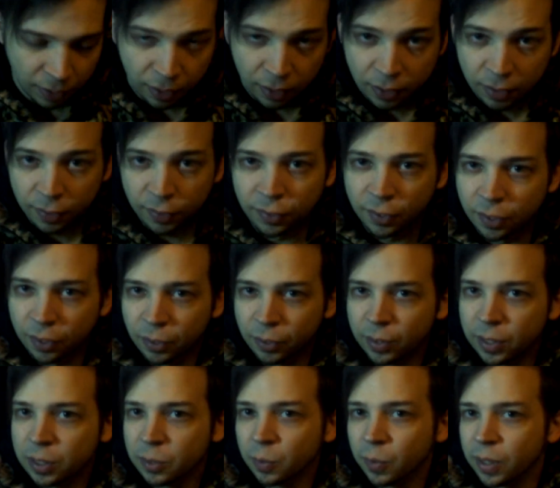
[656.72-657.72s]
So
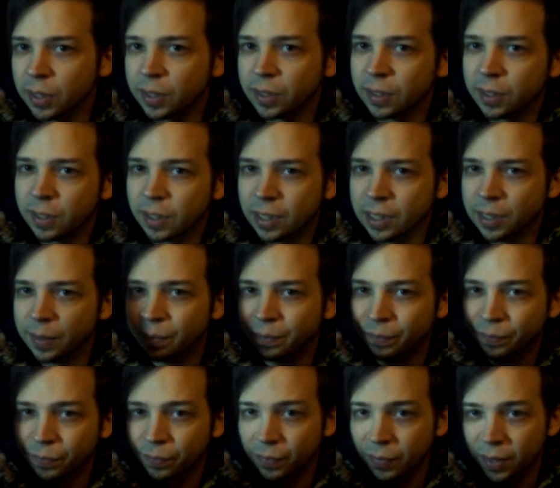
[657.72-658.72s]
this is
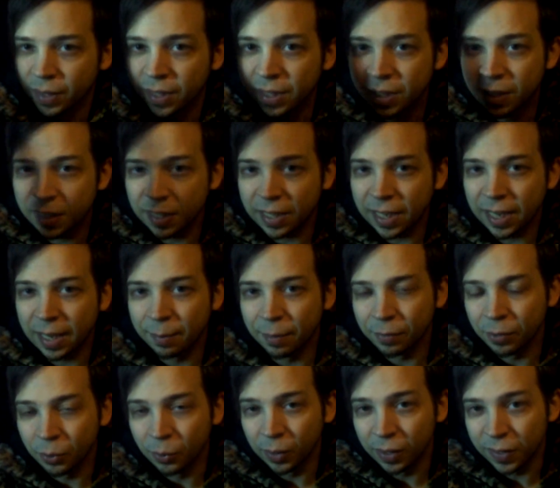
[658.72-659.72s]
the game
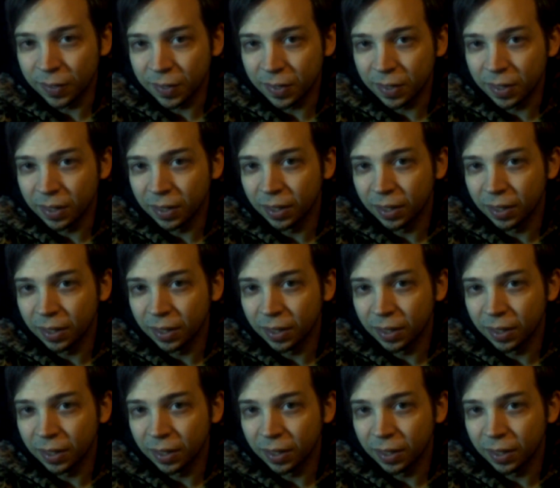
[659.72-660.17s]
if you want to see.